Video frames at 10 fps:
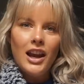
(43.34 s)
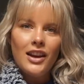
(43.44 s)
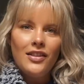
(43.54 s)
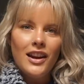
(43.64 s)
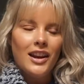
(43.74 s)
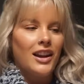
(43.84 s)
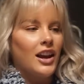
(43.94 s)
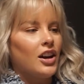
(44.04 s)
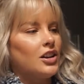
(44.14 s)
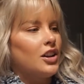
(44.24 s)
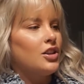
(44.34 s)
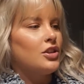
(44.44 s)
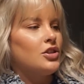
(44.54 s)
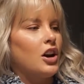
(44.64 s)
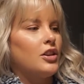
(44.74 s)
And then I got
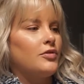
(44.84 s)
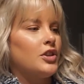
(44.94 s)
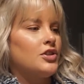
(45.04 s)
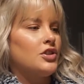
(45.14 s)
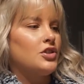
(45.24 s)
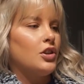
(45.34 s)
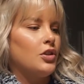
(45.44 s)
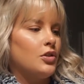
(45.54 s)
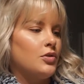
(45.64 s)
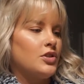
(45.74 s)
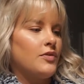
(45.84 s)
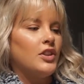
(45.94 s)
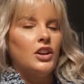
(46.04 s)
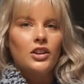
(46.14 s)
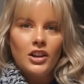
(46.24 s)
another Don Francisco's
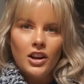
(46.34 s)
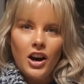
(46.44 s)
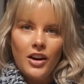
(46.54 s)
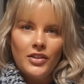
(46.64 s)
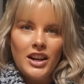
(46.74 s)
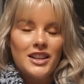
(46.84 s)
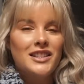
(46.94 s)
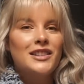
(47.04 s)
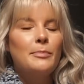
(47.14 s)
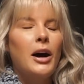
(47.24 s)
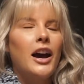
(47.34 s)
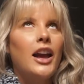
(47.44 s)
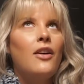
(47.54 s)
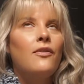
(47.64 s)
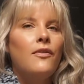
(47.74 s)
Vanilla Nut Coffee. This is
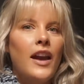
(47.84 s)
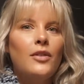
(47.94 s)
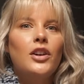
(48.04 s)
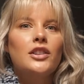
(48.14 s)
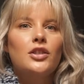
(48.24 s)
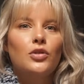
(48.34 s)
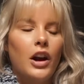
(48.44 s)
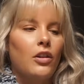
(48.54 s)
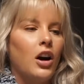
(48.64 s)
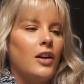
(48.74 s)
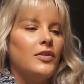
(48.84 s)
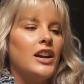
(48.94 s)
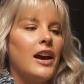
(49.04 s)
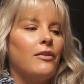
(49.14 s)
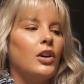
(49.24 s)
my favorite ground
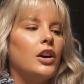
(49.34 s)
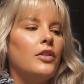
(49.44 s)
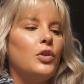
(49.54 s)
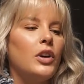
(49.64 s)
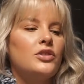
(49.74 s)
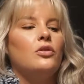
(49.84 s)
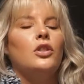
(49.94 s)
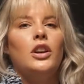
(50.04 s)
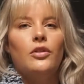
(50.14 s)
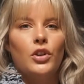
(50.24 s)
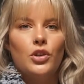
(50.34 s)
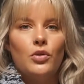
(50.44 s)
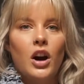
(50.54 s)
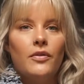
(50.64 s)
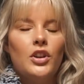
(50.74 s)
coffee ever. If you guys are looking for a new
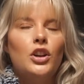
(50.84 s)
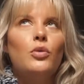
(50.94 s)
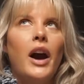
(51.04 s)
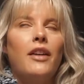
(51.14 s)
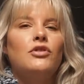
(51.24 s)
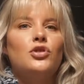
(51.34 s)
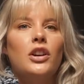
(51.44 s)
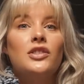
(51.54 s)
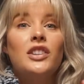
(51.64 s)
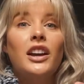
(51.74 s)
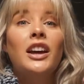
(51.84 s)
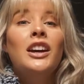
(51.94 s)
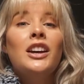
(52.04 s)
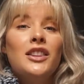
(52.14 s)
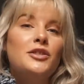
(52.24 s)
coffee, you have to try this. Like,
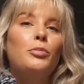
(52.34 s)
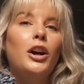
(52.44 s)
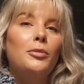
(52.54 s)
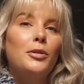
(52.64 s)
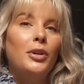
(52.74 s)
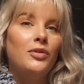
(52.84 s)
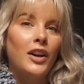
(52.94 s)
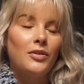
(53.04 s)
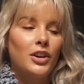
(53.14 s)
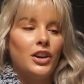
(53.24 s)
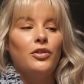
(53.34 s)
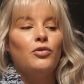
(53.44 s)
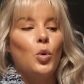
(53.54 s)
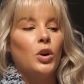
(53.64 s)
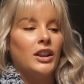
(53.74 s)
this will probably be my favorite, like,
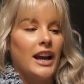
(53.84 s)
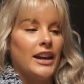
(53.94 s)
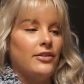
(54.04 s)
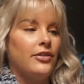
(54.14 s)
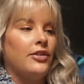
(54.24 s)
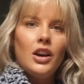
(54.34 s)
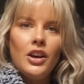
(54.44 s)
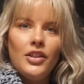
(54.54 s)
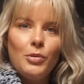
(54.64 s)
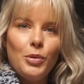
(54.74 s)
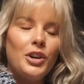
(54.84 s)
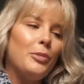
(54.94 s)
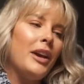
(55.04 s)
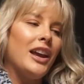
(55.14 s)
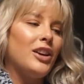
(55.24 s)
for life. And then we were gonna
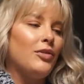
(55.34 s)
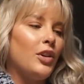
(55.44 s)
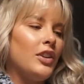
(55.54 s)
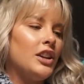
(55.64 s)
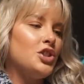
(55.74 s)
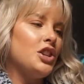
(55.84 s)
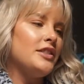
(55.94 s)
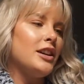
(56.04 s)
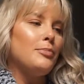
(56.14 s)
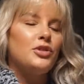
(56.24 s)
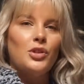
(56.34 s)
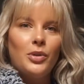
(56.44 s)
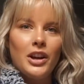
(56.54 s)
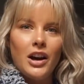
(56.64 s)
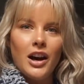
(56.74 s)
make Velveeta cheese dip, so
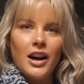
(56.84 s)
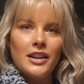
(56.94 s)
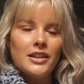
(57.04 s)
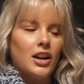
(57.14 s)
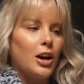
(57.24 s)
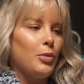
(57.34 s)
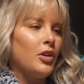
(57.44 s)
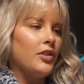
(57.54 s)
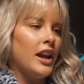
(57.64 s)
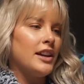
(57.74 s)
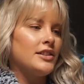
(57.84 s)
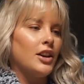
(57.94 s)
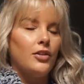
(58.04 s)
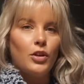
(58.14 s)
we got a couple of cans of